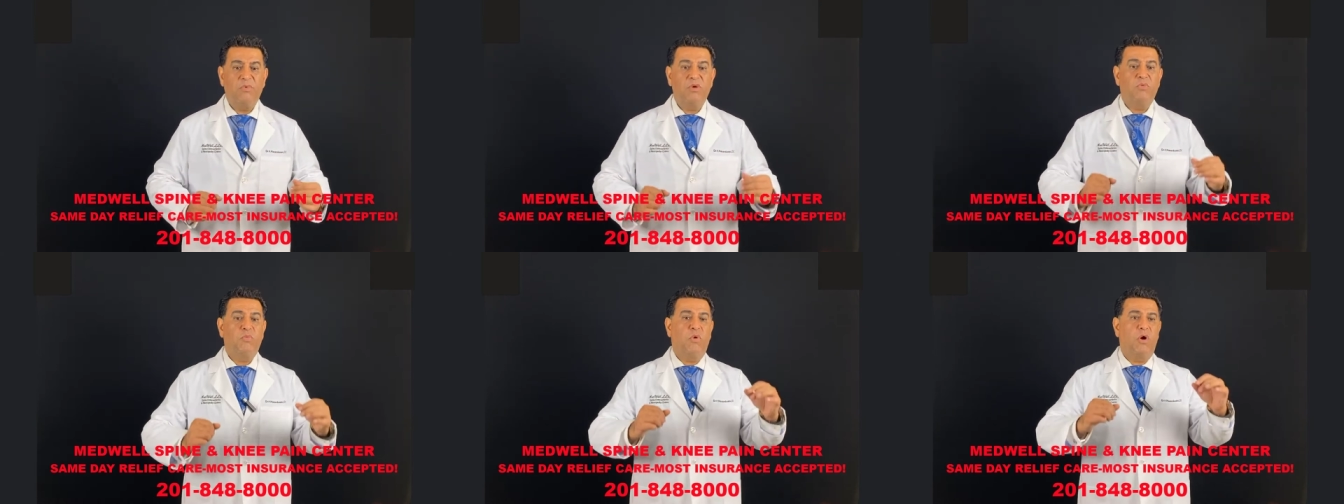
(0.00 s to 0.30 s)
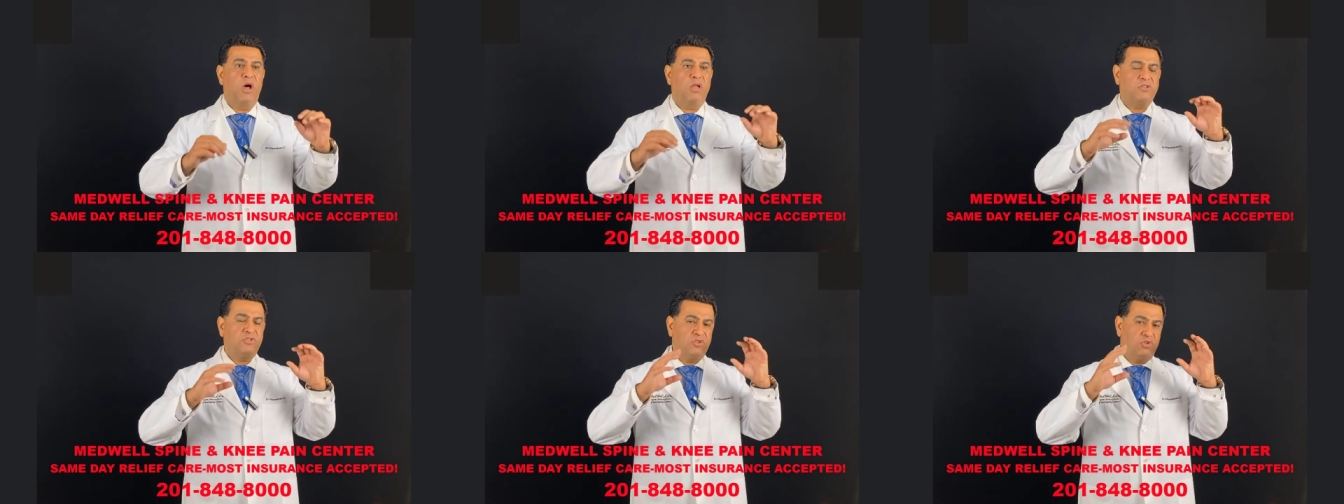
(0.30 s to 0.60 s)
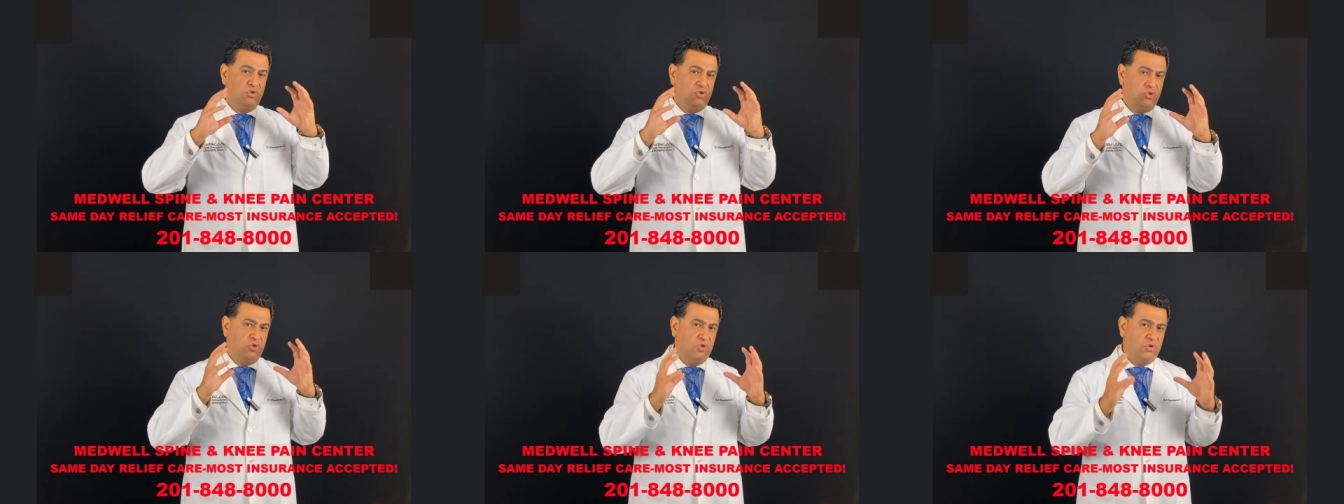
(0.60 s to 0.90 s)
We
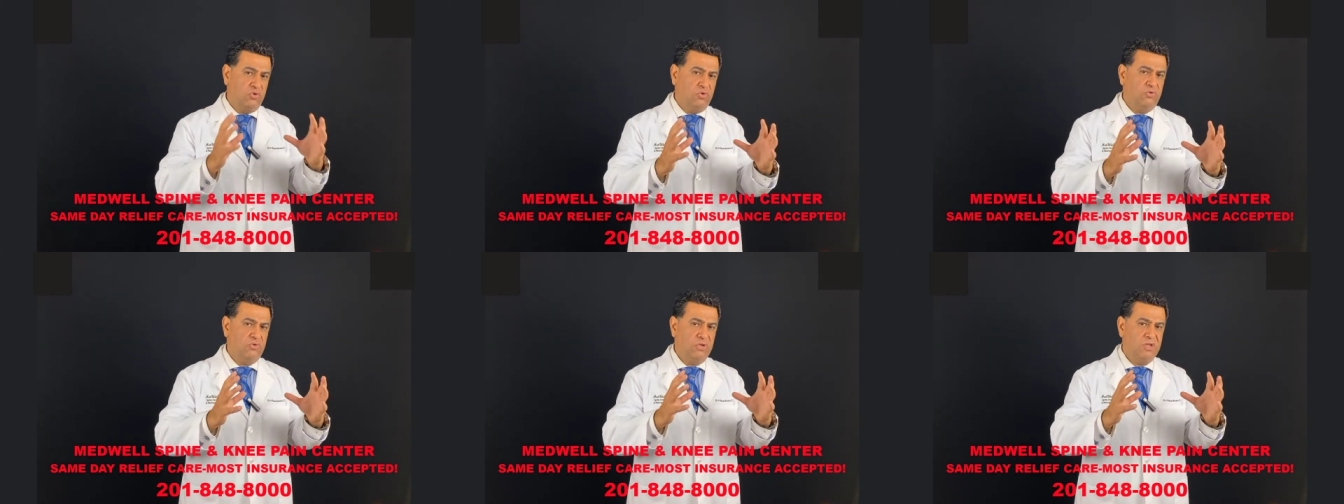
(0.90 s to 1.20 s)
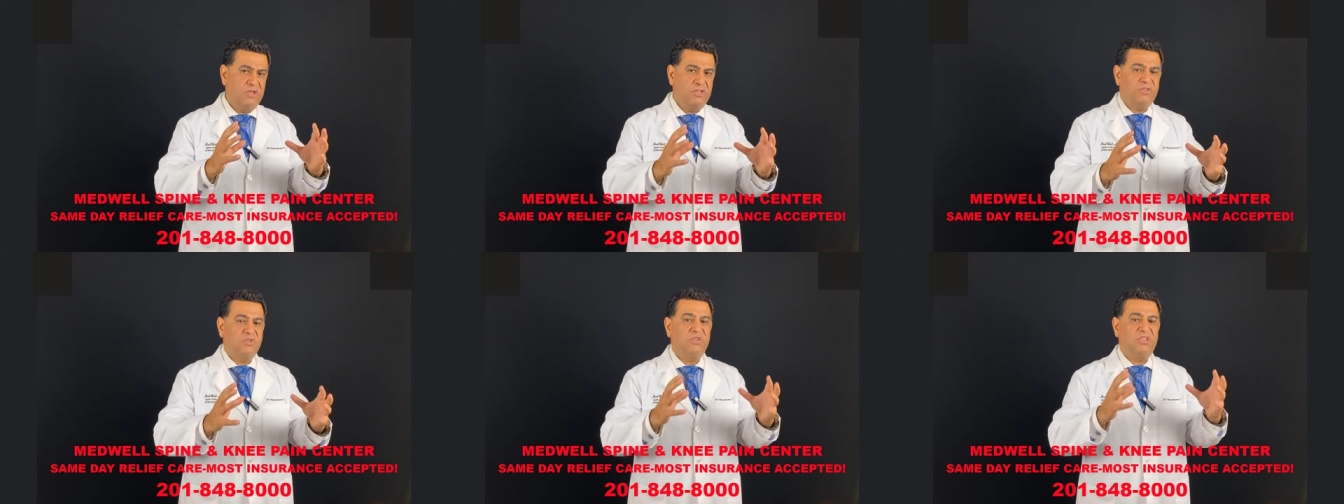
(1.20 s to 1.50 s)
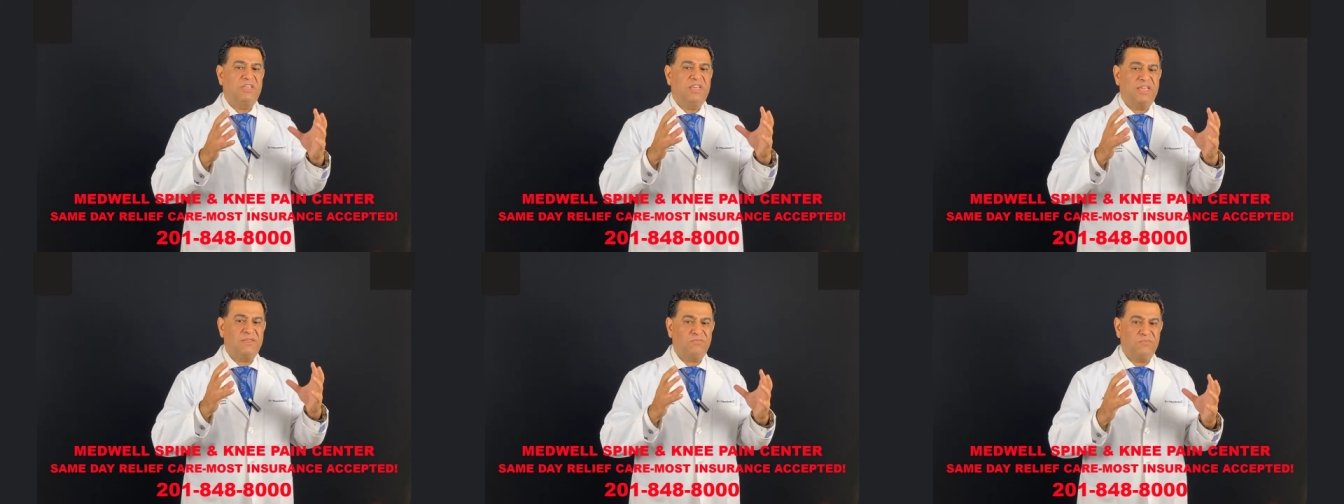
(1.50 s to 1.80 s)
want you
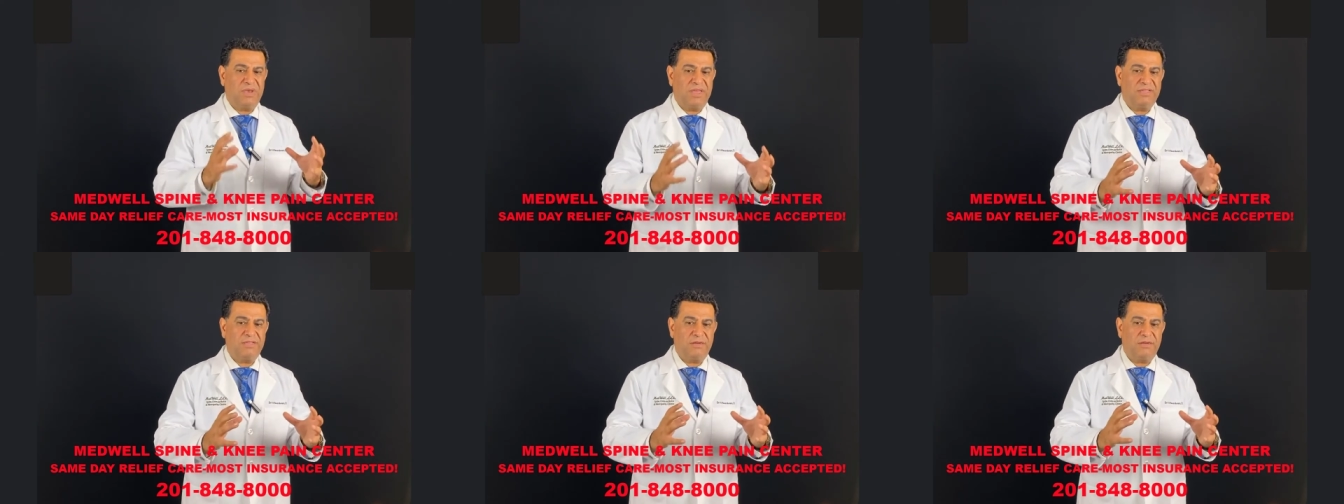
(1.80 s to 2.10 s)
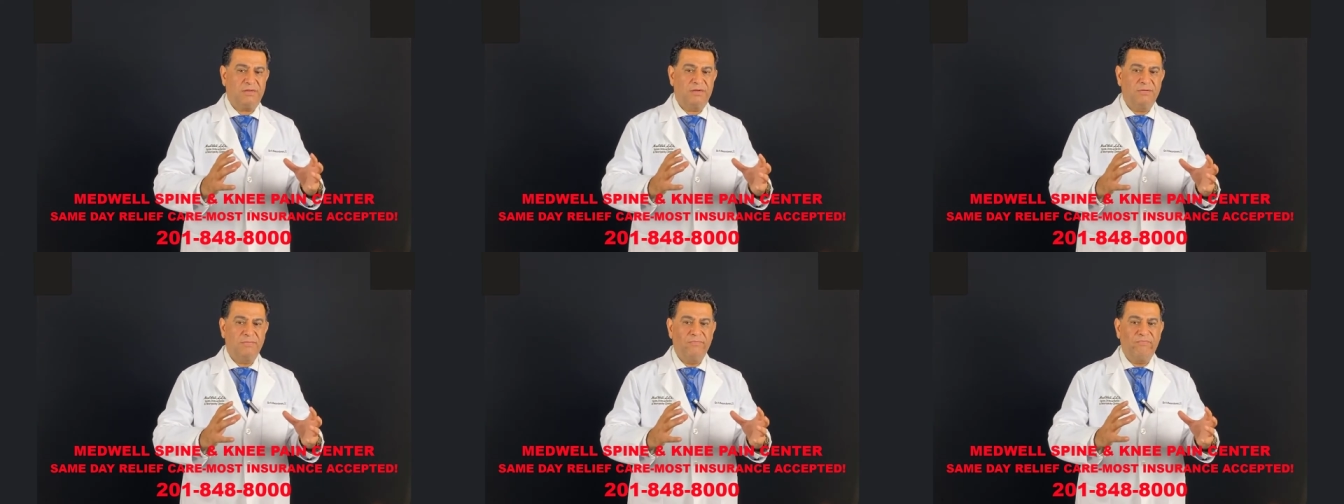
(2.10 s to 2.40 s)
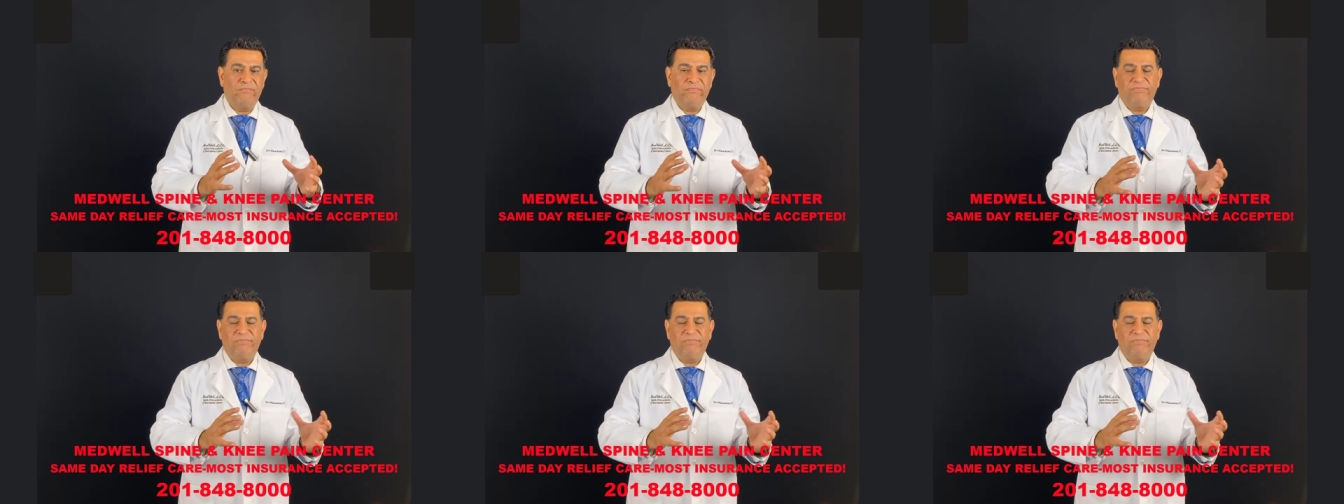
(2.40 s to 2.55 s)
to get better